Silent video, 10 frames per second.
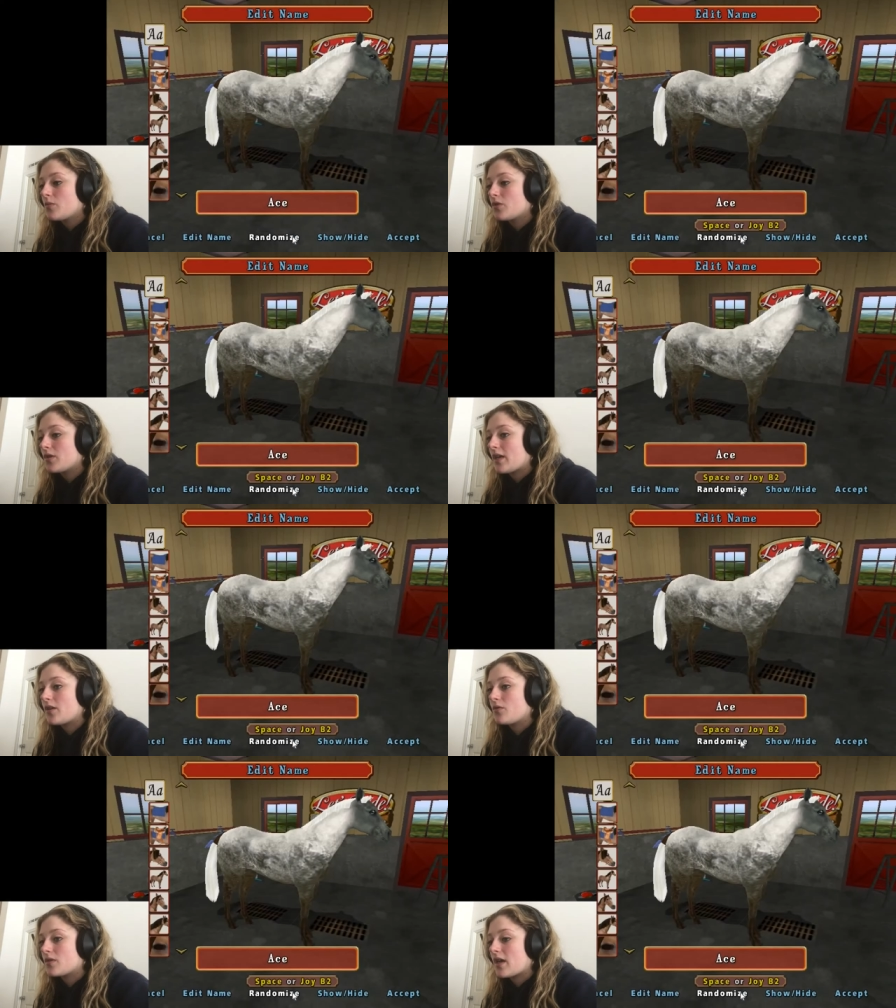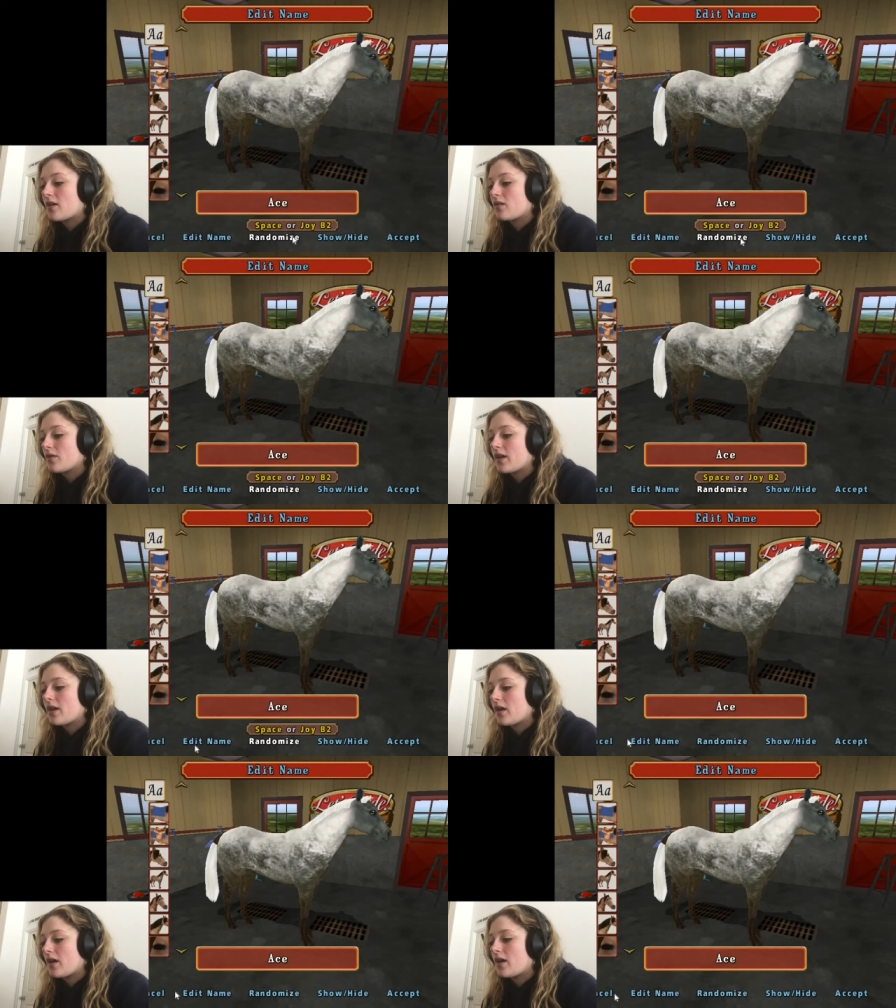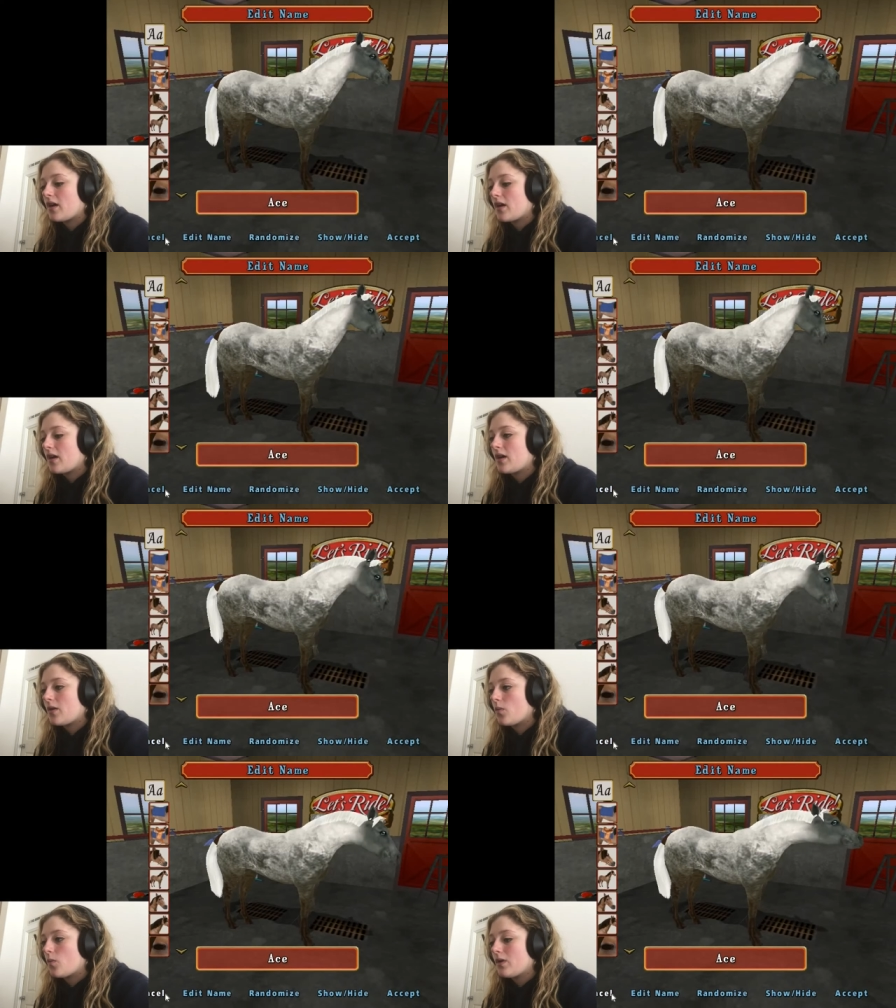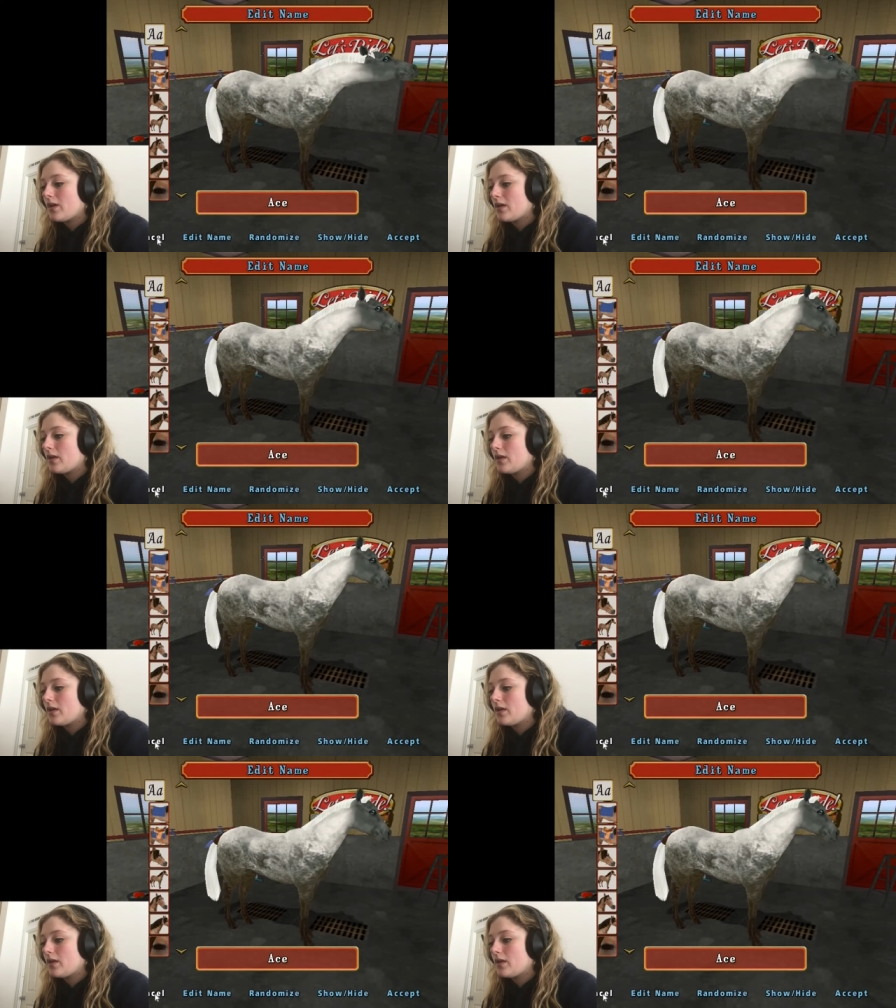put that new saddle. Okay, uh, what?